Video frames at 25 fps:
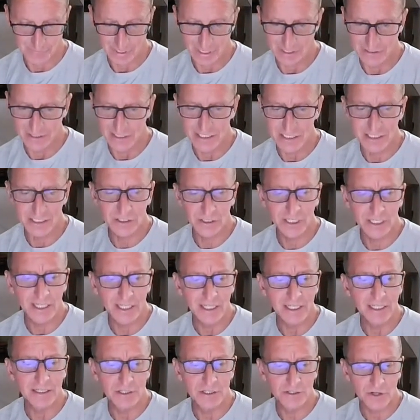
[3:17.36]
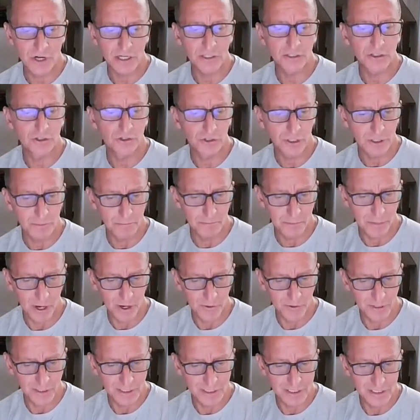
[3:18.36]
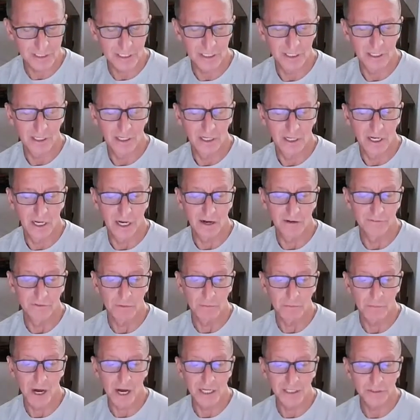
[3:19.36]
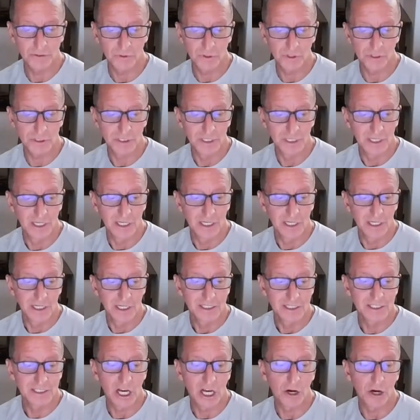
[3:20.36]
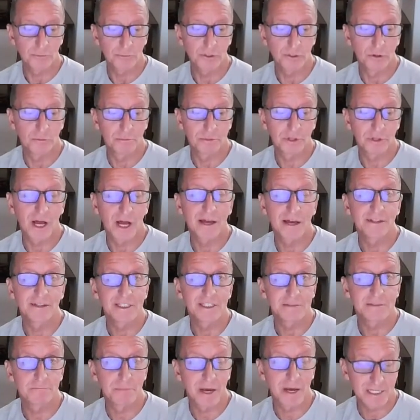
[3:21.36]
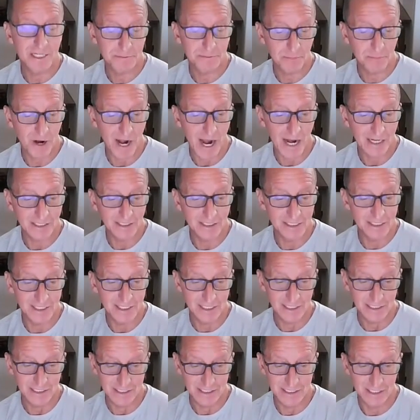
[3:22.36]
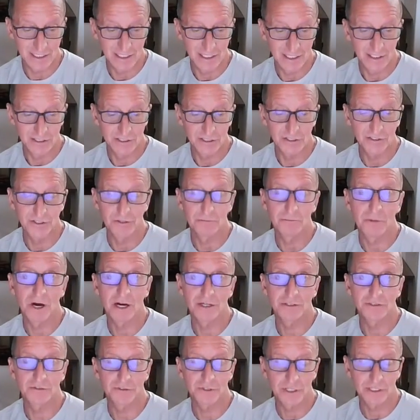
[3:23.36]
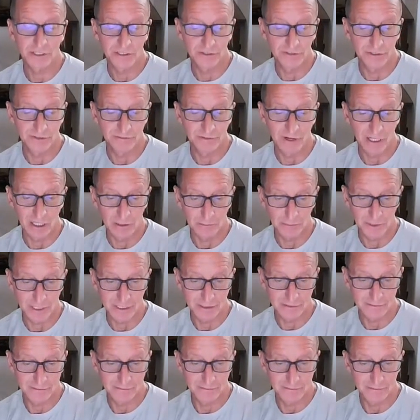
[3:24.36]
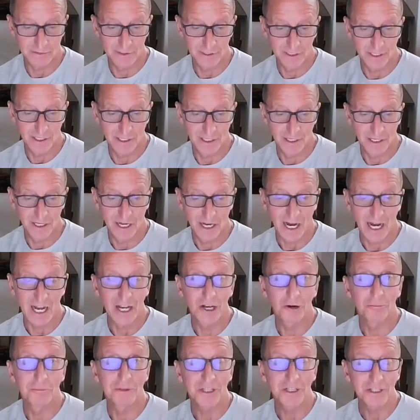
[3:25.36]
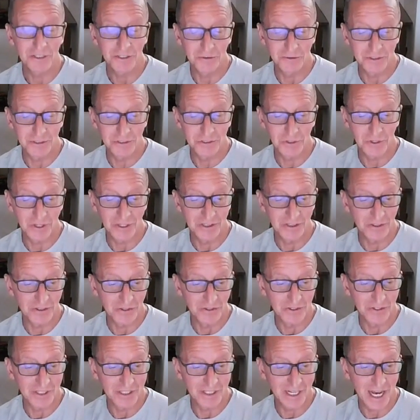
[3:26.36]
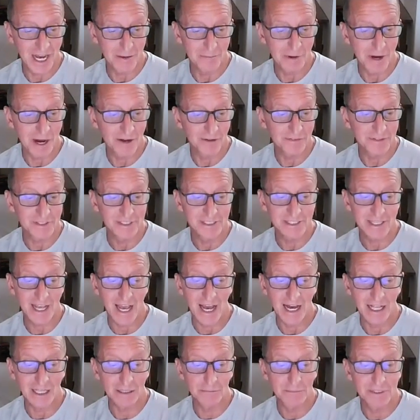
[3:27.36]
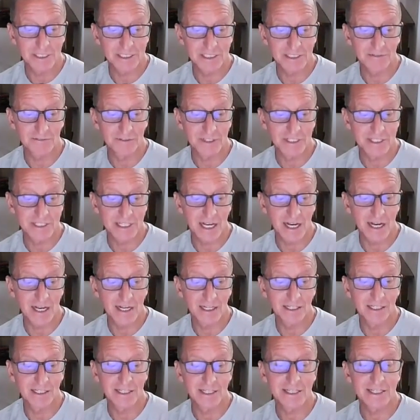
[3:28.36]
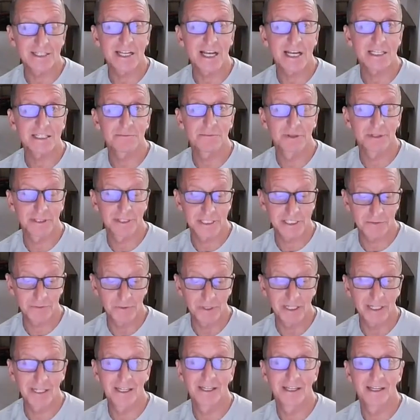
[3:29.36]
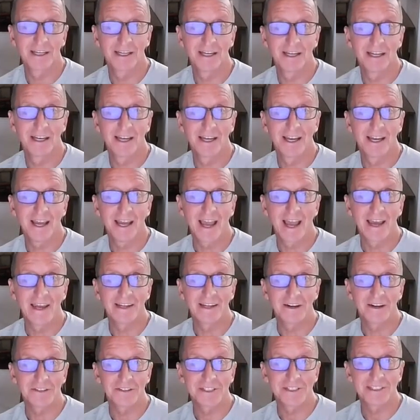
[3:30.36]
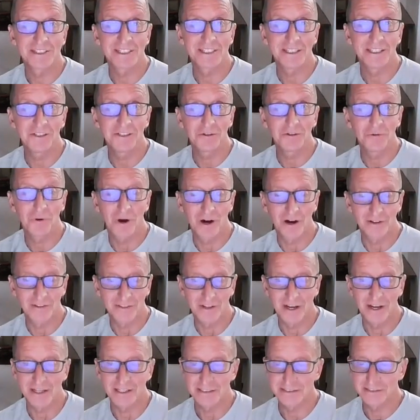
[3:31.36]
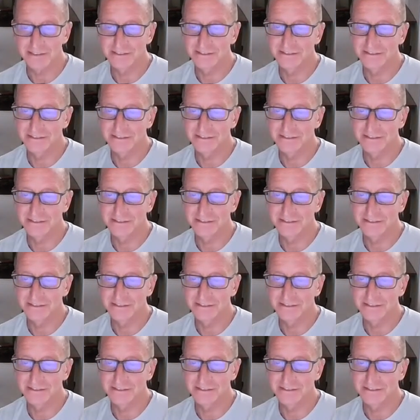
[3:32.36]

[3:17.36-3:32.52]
these key instructional components of the module to help you apply these best practices to the module that you're developing. I hope that you enjoy learning about these elements of design and assessment this week, and I'll see you online.